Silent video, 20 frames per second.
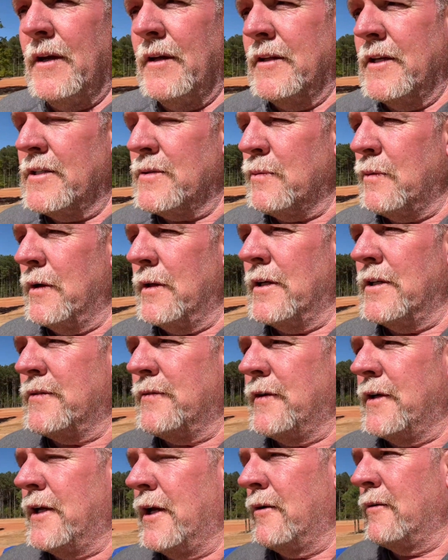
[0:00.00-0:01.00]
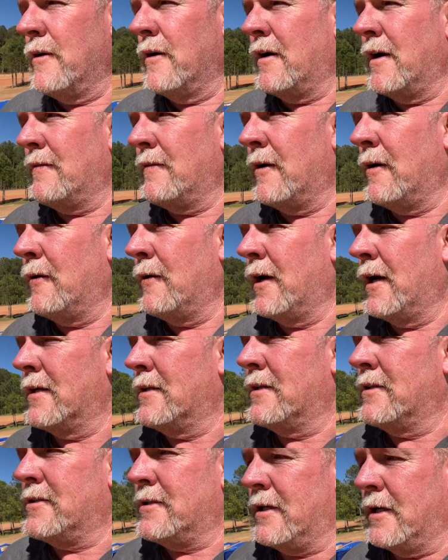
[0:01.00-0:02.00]
this this video don't have a whole lot
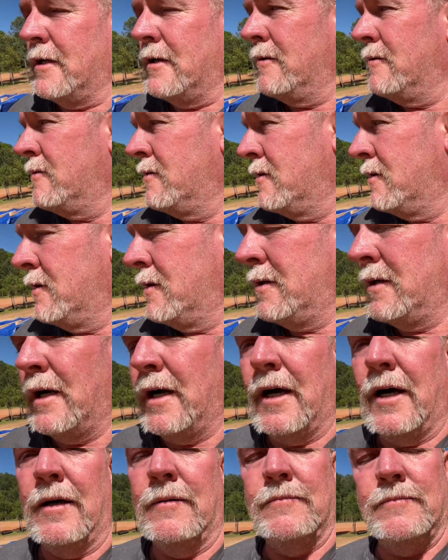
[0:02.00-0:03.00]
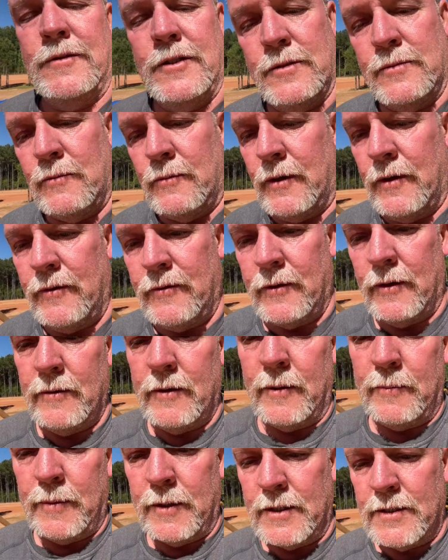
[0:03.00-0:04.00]
to show. Um, just wanted to throw
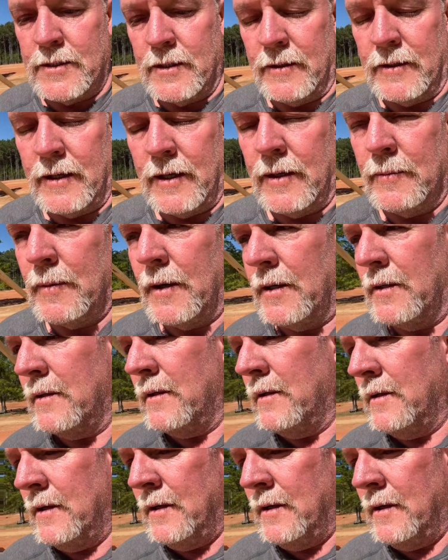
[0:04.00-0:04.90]
that piece on there about